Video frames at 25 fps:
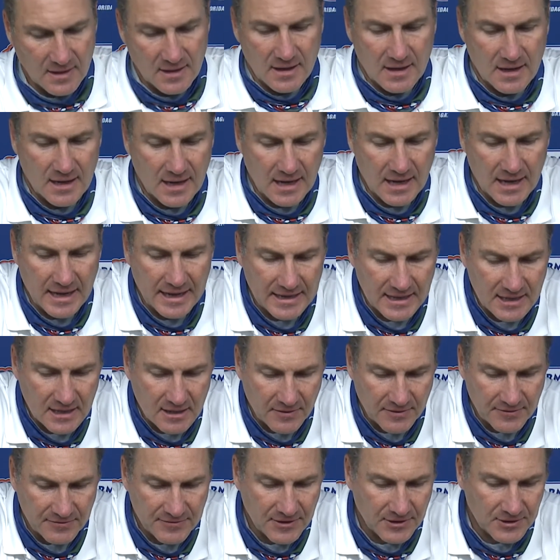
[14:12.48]
And get
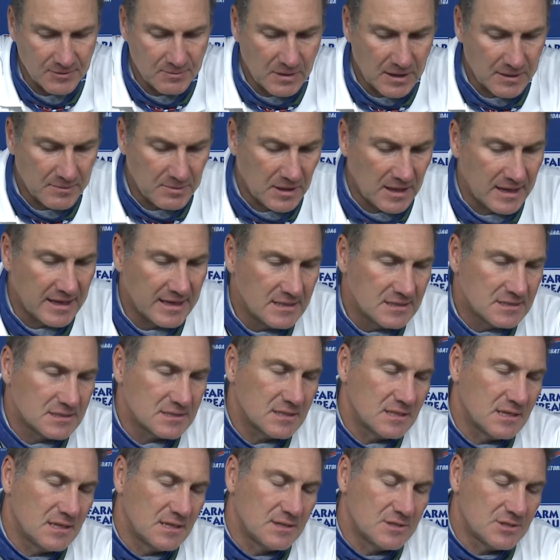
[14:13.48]
on the field to play
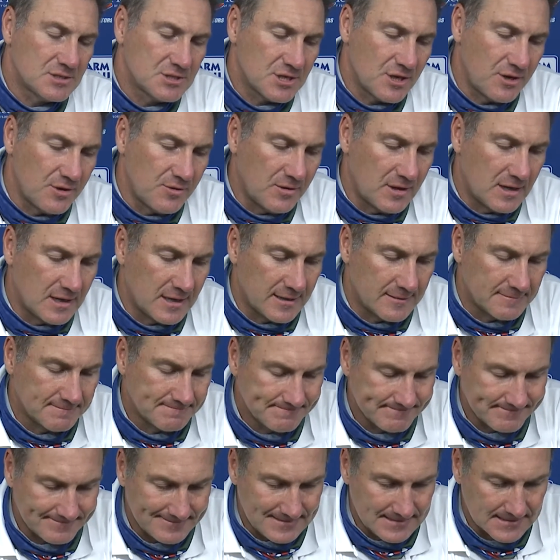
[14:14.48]
plays. And so,
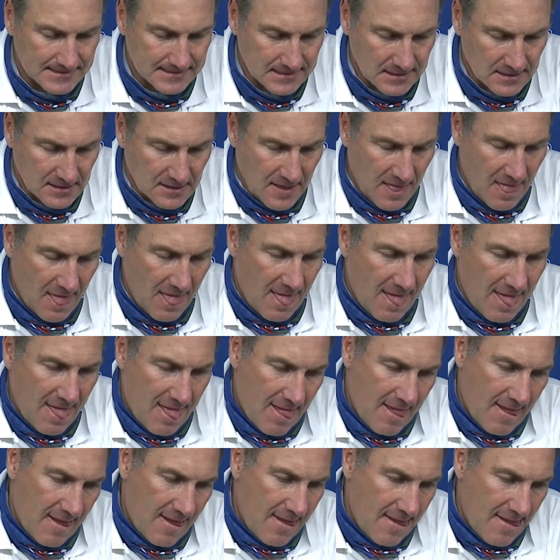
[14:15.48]

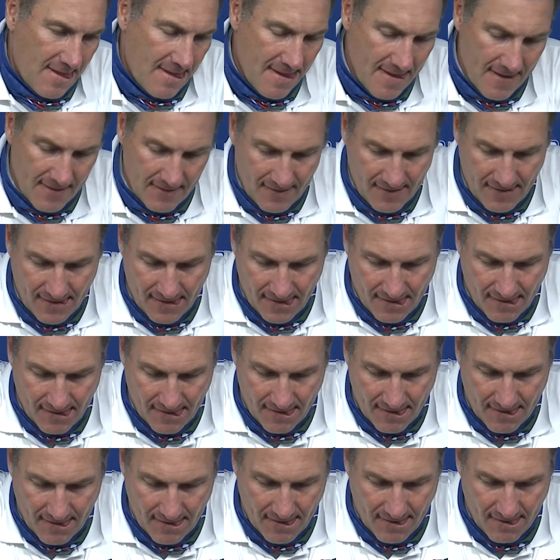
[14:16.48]

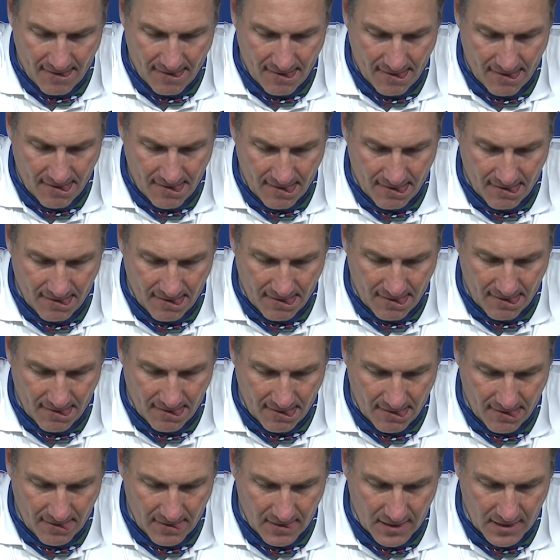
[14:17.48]

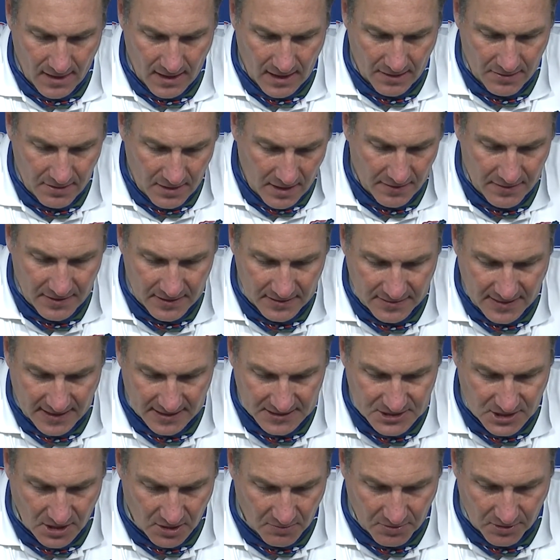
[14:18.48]
I think
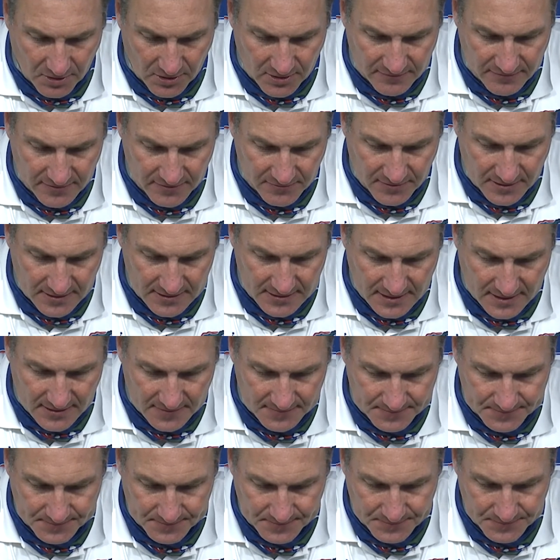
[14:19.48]
that's all part of it right there.
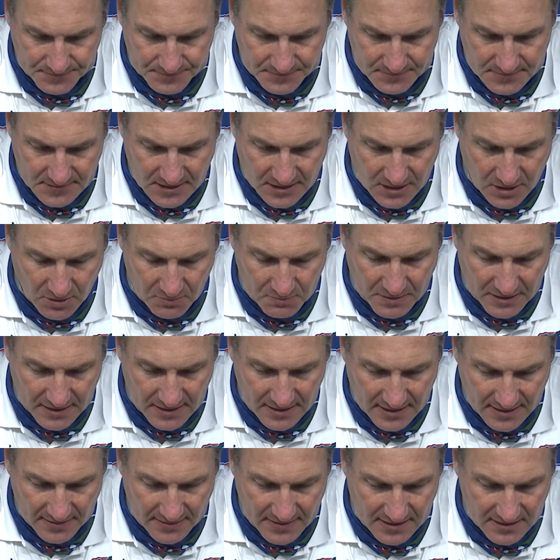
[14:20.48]
You know, but
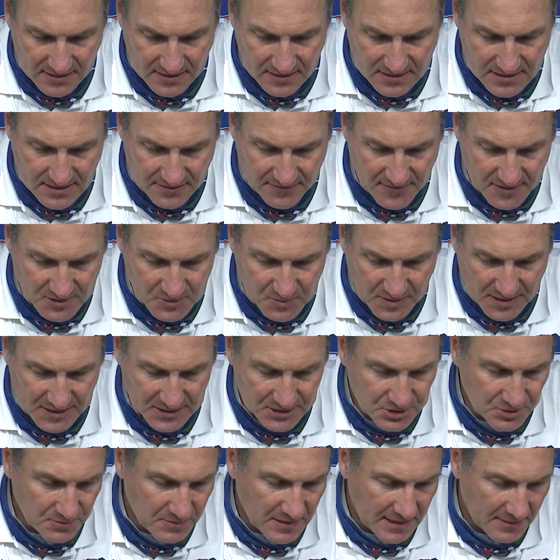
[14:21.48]
the defense
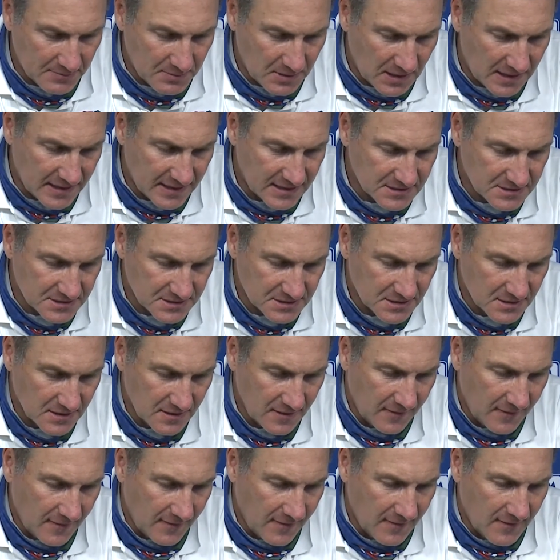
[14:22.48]
playing too many plays.
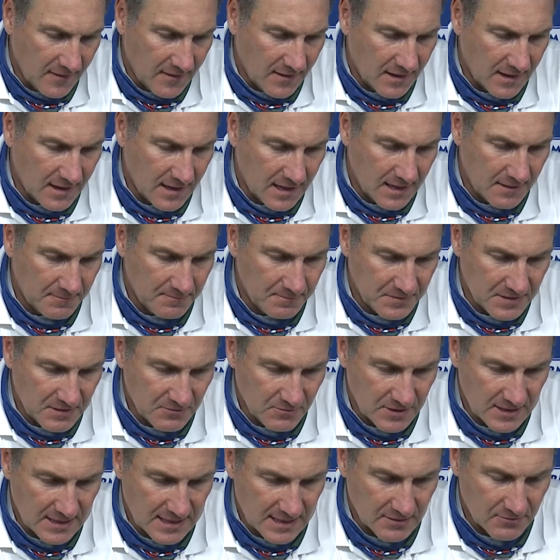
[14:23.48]

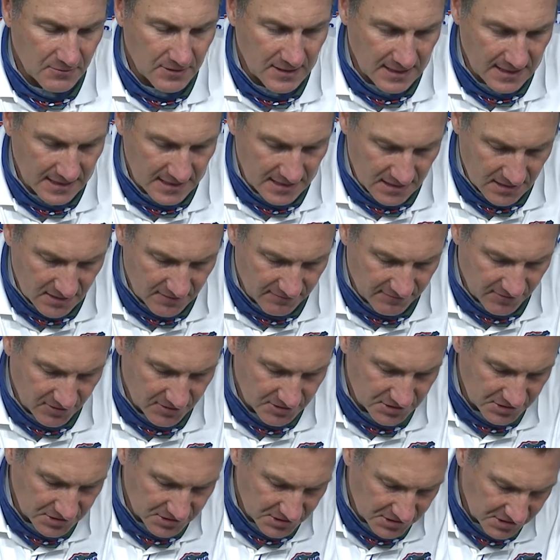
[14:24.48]
And we got to get
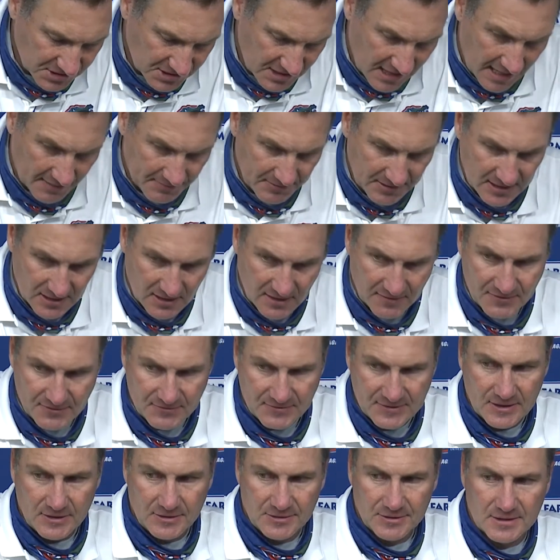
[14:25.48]
conversions to stop to get off the
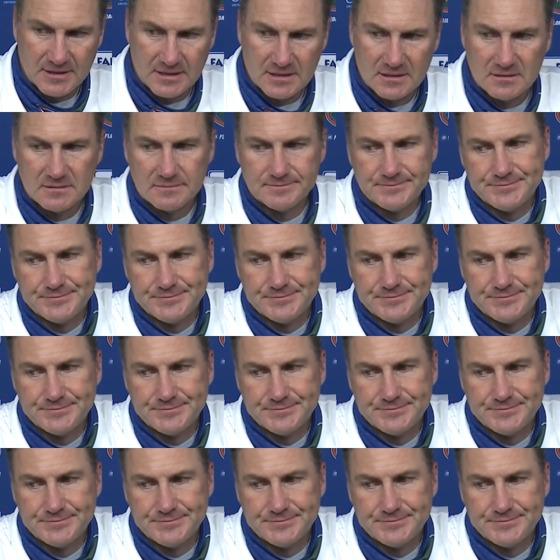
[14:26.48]
field. And then